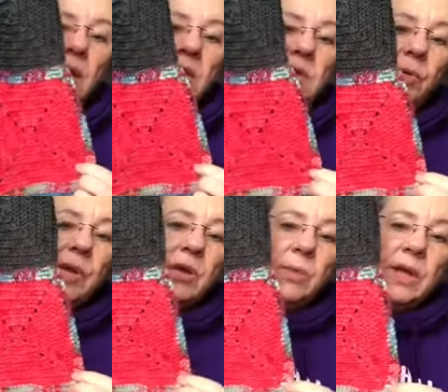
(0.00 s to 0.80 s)
So
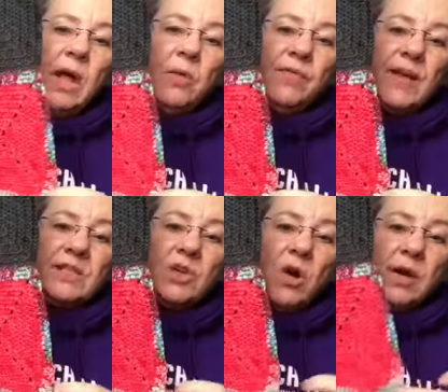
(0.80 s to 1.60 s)
here we go, if I
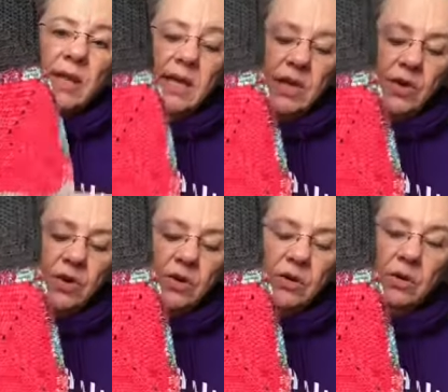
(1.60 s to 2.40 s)
start
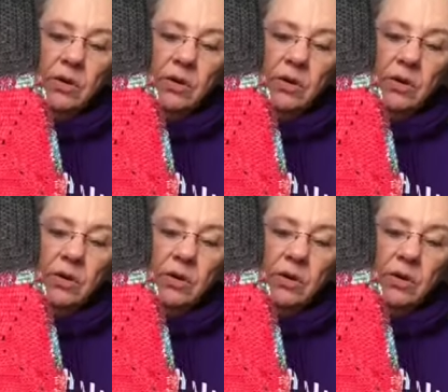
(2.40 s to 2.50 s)
here,